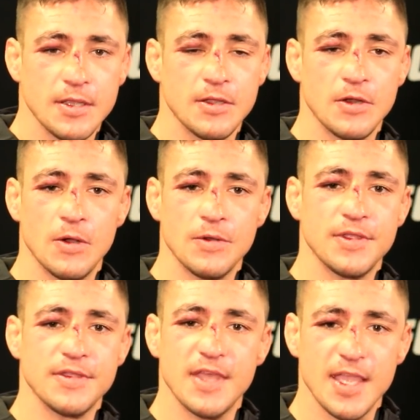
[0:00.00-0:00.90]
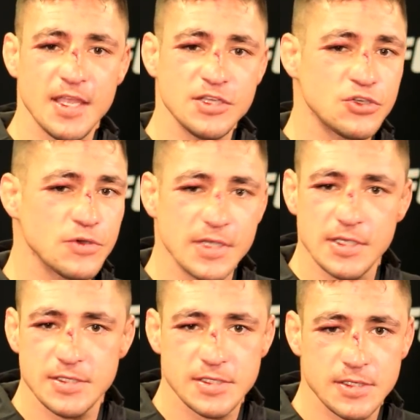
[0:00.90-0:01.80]
you know, the
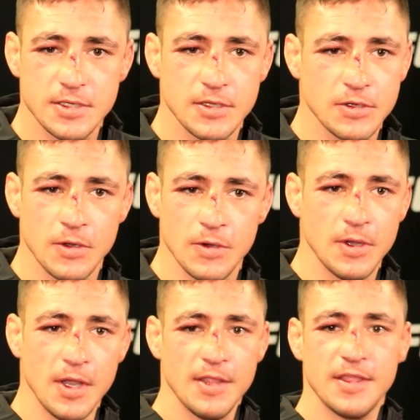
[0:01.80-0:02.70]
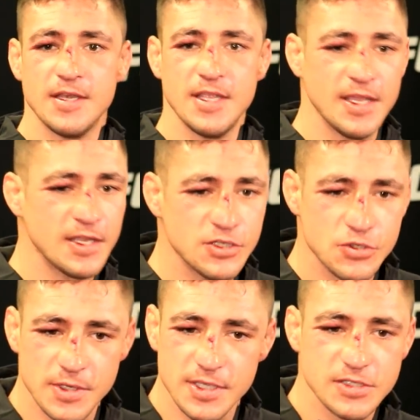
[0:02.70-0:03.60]
injuries, you know, the knee
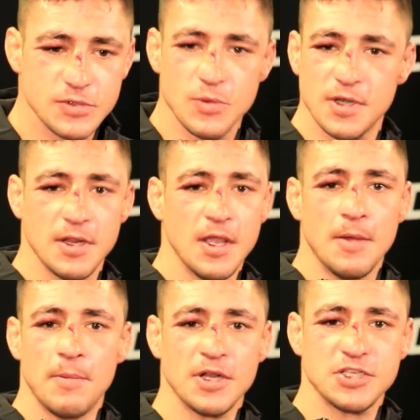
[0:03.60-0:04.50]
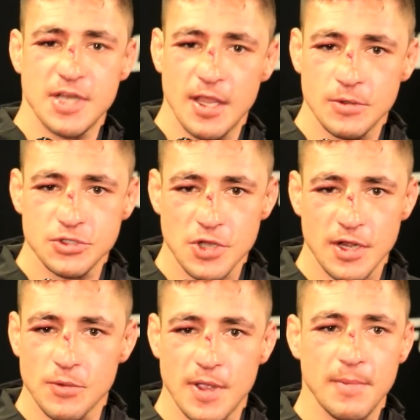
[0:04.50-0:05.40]
injuries when Marching Hell was
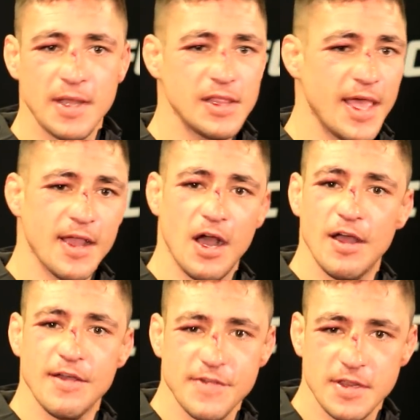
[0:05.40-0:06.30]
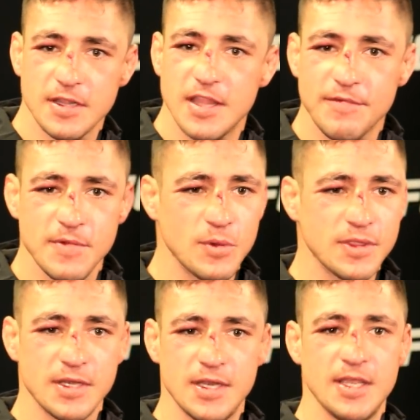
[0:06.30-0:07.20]
trying to rip my leg off and left me with
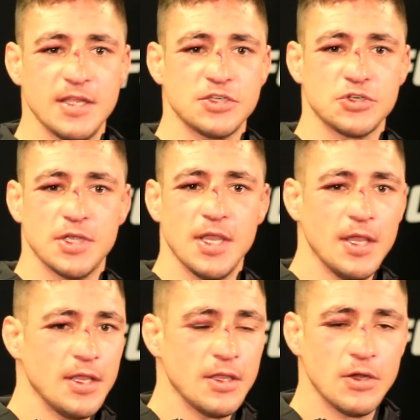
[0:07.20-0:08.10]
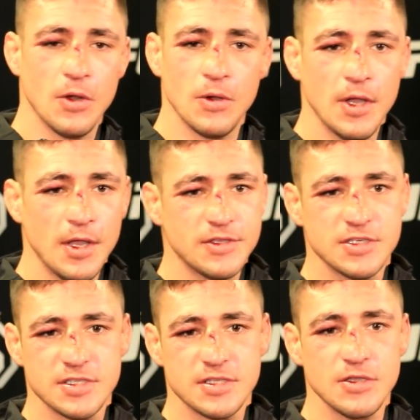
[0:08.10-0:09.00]
a knee injury, you know,
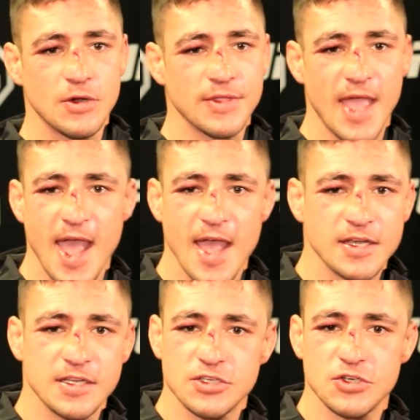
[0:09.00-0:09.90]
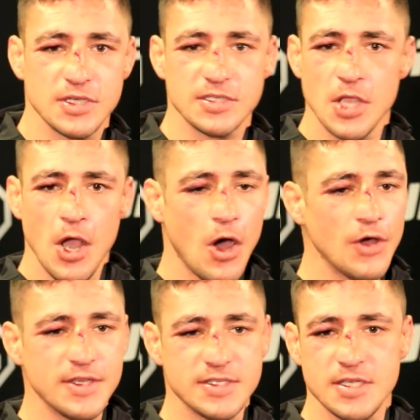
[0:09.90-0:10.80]
just, you know, the hand injuries, all
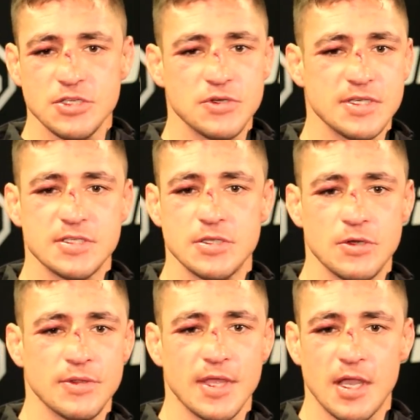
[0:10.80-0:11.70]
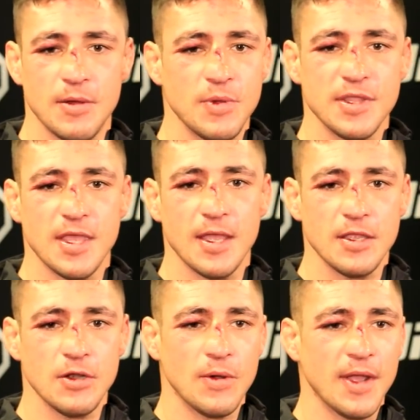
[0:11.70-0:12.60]
these injuries, you know, that come with it,
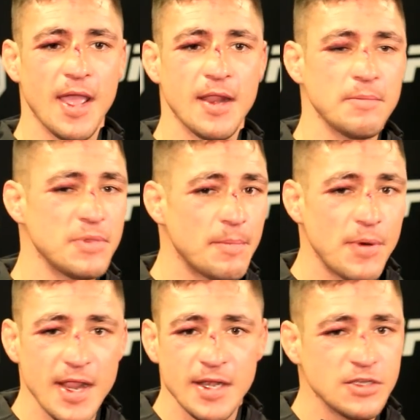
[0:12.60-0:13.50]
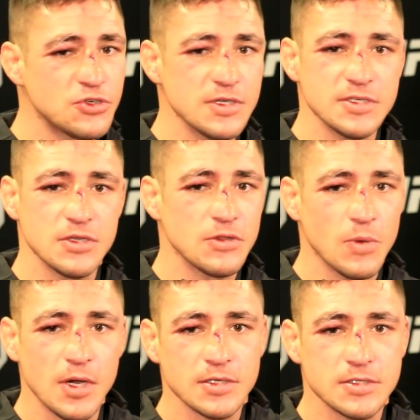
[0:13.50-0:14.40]
you know, and the brain injuries are the
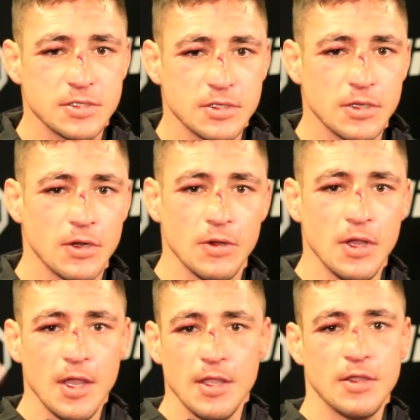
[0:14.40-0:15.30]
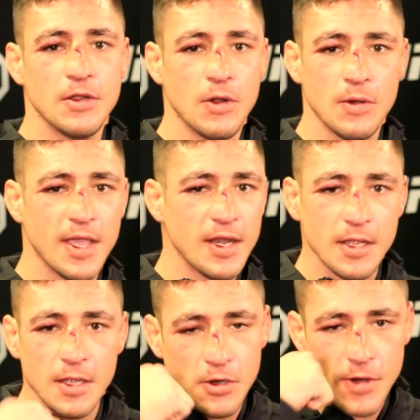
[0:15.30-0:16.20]
worst, you know,
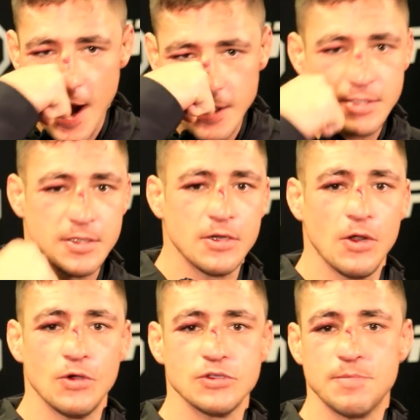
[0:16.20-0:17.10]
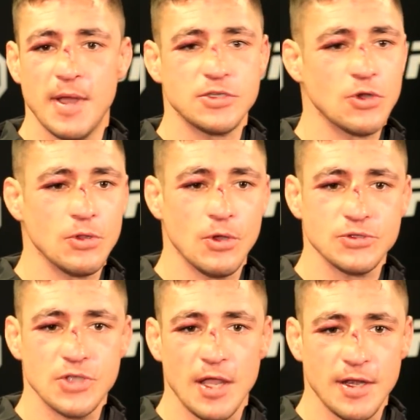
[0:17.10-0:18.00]
getting cracked in the nose by Joe
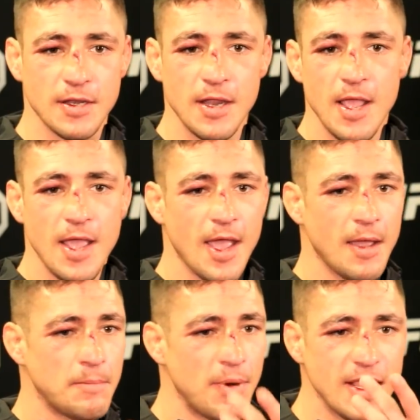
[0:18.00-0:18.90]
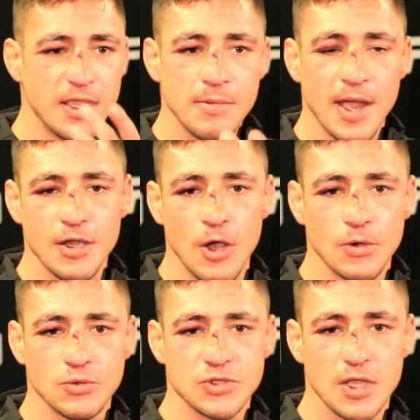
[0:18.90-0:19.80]
Lozon and breaking my
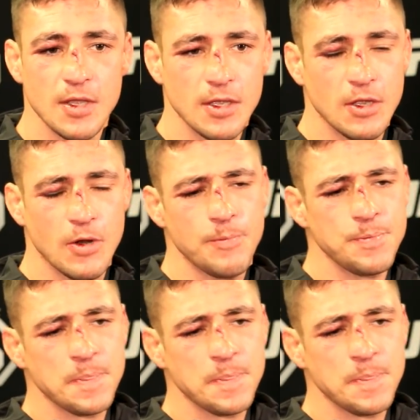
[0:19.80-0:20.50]
nose, you know,